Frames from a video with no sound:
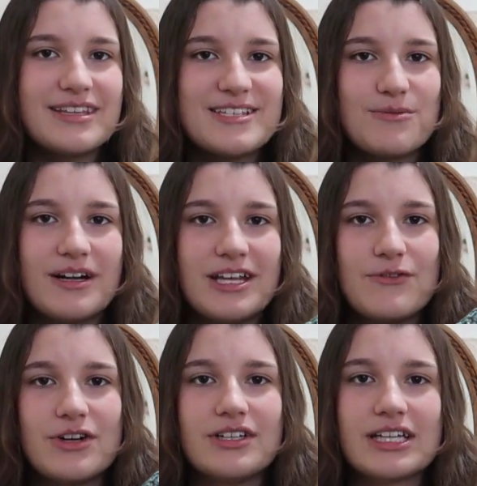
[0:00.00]
this one if
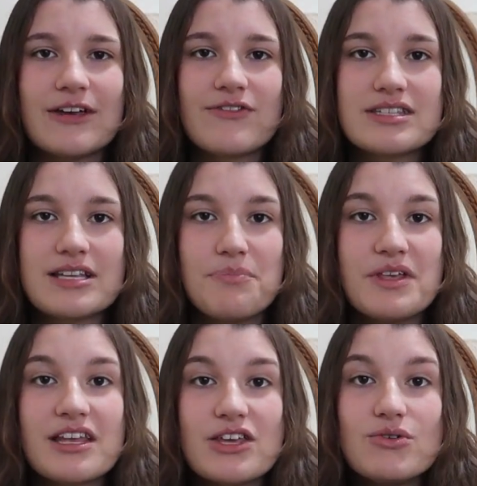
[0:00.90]
you're looking for
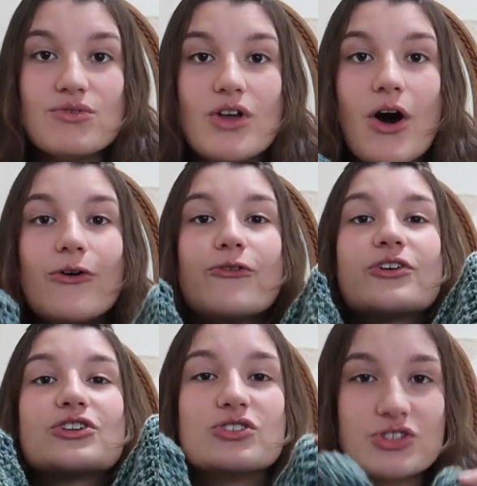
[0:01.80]
something that you know
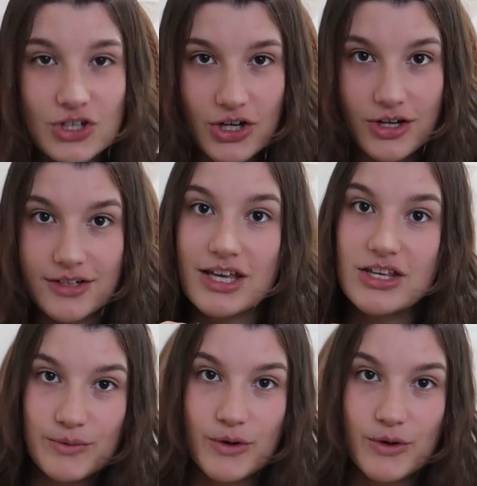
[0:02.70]
for sure that you